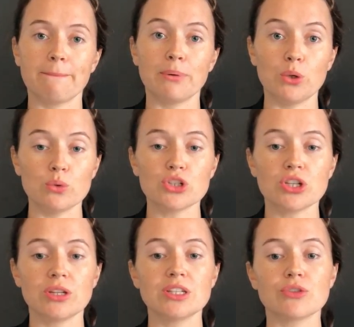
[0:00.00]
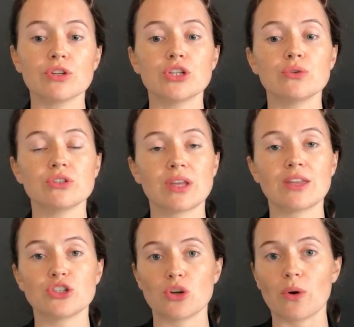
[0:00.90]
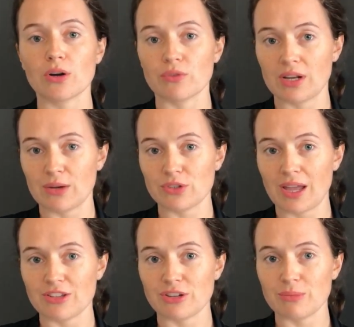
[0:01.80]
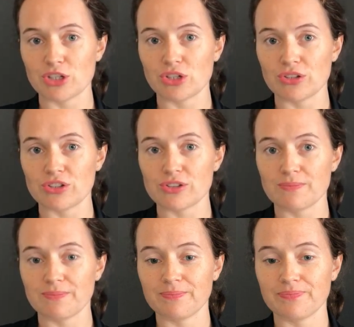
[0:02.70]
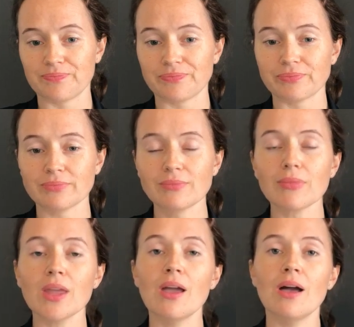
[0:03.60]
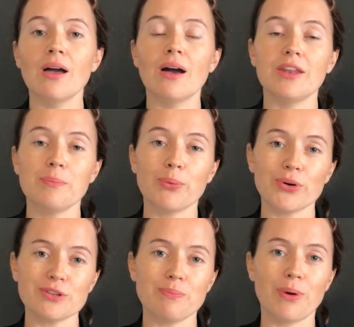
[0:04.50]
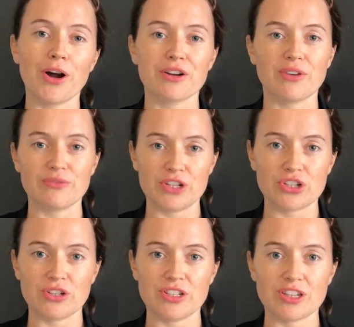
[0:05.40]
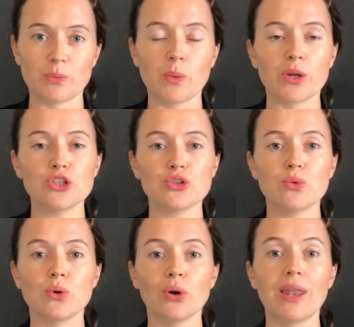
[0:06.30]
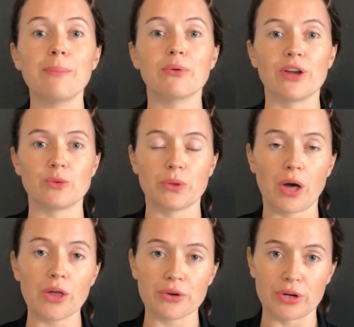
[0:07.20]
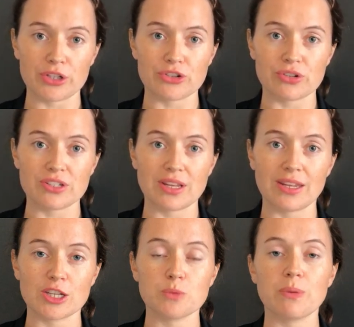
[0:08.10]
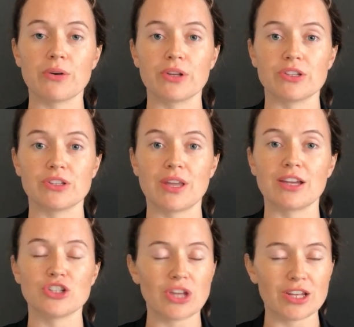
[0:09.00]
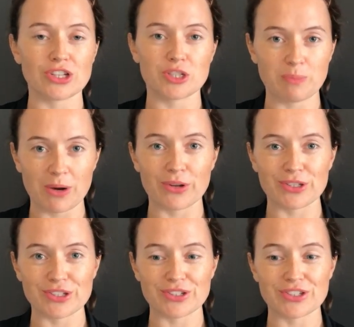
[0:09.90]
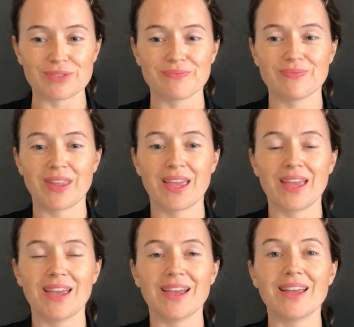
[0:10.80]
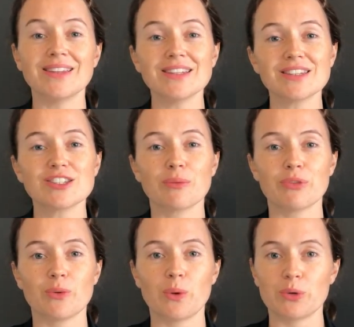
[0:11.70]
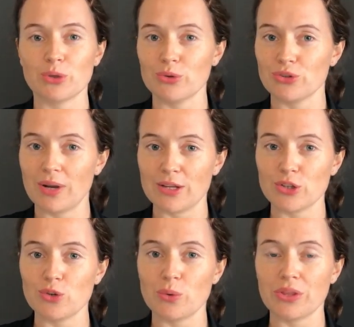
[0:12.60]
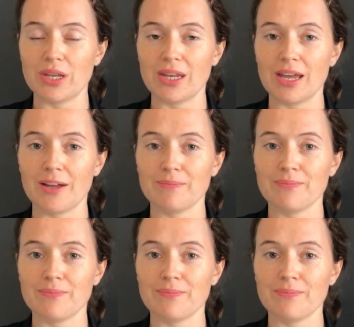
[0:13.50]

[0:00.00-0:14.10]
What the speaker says: Pollution is reduced, and so are greenhouse gas emissions. An important part of our vision is that we want to collaborate with other countries and exchange experiences. And this is something we would also like to do with India.